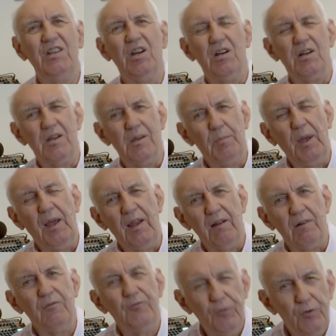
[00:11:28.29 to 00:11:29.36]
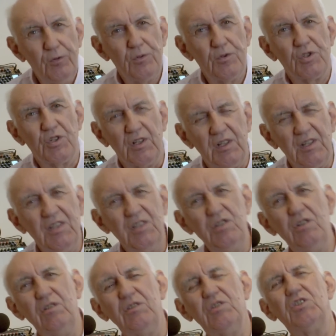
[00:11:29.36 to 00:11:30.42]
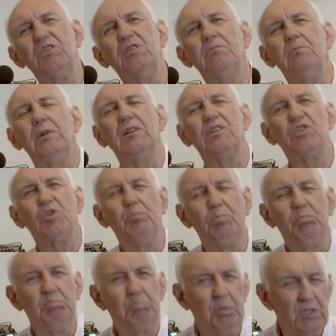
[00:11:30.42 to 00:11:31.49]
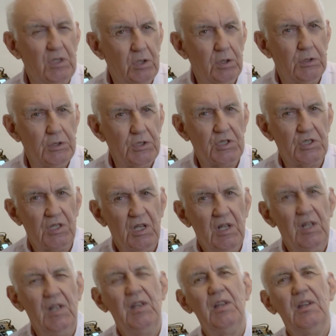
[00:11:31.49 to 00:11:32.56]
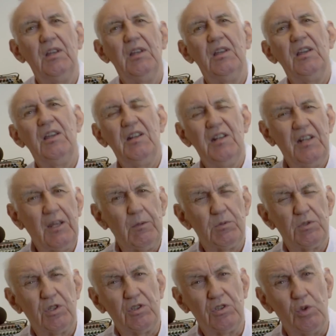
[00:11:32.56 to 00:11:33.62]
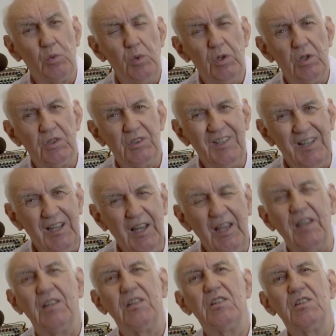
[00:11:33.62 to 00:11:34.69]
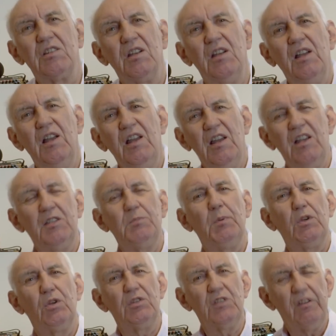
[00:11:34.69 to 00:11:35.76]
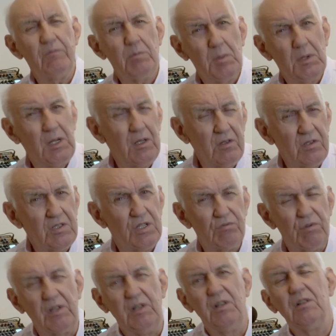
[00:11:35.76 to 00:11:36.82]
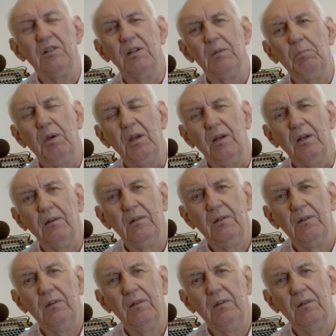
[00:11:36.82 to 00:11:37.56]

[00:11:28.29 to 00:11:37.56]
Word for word: high power, unfortunately, is not so much because it enables us to work DX. It's because everybody else is running high power.